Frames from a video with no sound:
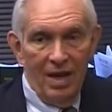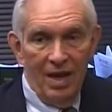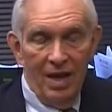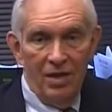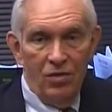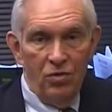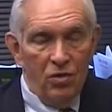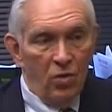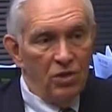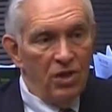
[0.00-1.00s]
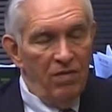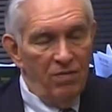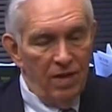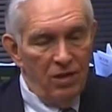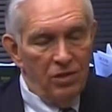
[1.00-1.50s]
And in due course, he
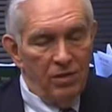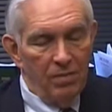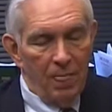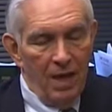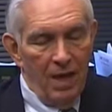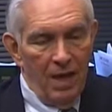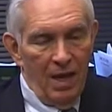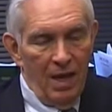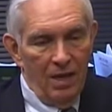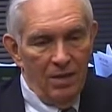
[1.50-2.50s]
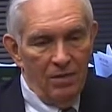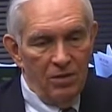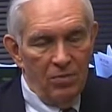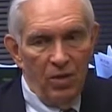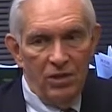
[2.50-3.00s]
finished. And the
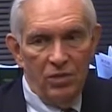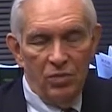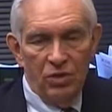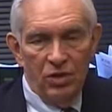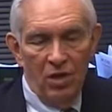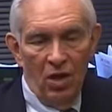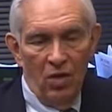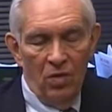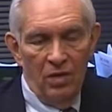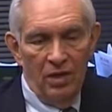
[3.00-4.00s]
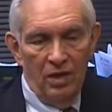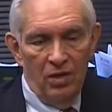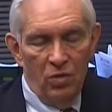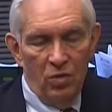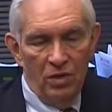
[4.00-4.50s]
Depression was still on and didn't
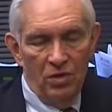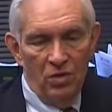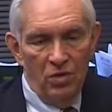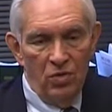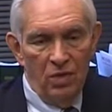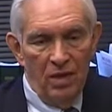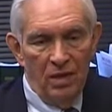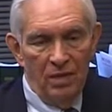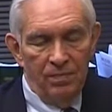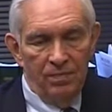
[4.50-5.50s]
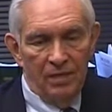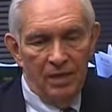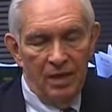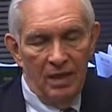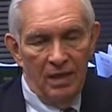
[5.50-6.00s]
know what to do. And
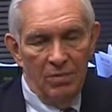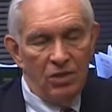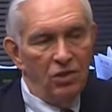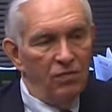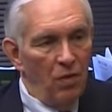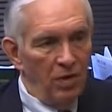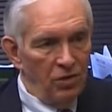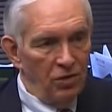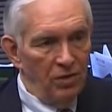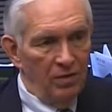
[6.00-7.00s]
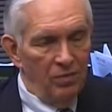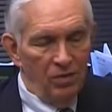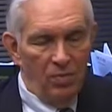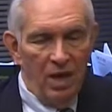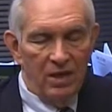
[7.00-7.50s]
Mr. Forrester
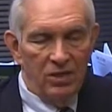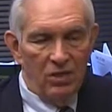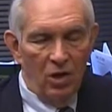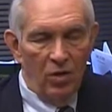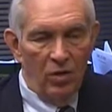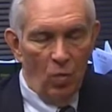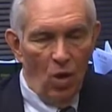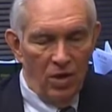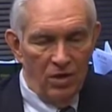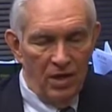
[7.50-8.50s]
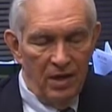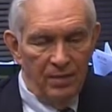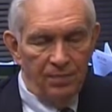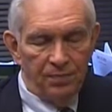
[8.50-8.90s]
was practicing law at Watertown.